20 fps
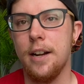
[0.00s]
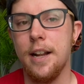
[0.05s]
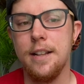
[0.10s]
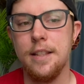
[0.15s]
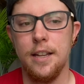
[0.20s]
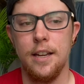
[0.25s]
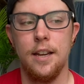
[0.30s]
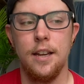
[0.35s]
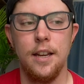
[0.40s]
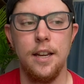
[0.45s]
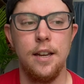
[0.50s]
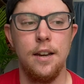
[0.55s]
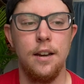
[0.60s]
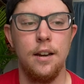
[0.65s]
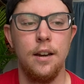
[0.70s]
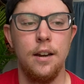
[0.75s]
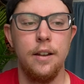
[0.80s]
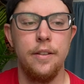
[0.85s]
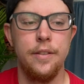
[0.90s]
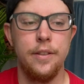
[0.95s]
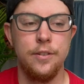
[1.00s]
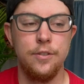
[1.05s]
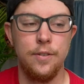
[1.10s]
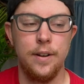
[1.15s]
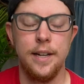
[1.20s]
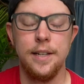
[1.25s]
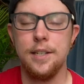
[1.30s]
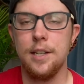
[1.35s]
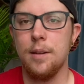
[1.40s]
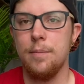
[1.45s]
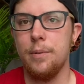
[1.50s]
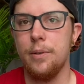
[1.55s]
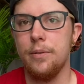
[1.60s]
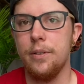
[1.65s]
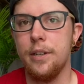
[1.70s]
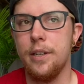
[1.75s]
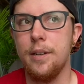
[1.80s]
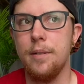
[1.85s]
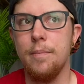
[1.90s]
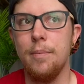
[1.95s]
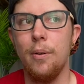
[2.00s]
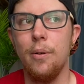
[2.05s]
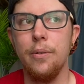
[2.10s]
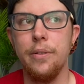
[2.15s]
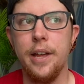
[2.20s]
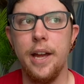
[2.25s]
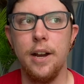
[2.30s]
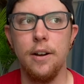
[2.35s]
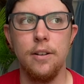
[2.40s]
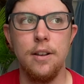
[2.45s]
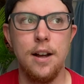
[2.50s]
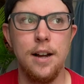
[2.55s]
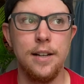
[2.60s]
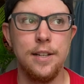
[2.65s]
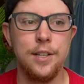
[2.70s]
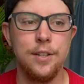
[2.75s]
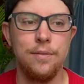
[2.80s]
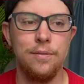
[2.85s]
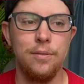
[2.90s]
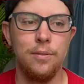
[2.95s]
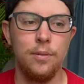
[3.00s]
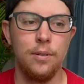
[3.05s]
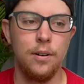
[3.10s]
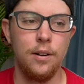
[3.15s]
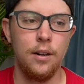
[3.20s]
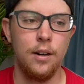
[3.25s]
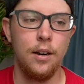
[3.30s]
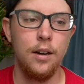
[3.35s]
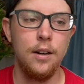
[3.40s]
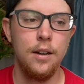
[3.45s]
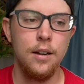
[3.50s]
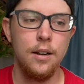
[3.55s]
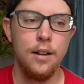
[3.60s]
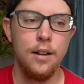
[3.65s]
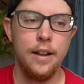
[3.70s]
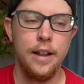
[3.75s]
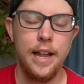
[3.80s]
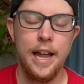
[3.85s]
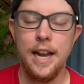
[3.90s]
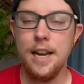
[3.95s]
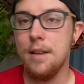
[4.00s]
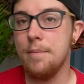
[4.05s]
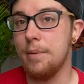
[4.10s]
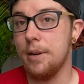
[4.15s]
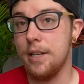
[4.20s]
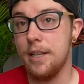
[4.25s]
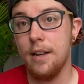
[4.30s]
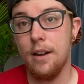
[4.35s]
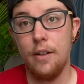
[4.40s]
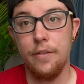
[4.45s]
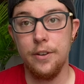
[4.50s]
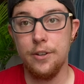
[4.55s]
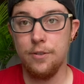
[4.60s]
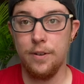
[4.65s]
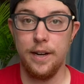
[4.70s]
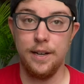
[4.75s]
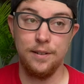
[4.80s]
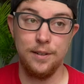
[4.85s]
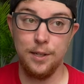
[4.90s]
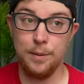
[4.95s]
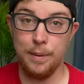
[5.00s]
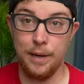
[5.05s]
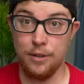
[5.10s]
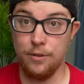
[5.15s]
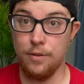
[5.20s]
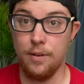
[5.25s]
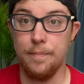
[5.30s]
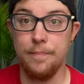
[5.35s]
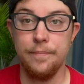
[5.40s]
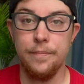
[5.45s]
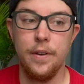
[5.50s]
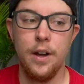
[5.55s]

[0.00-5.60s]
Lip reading: I think, in the trans community, both hair loss for anybody on the trans spectrum.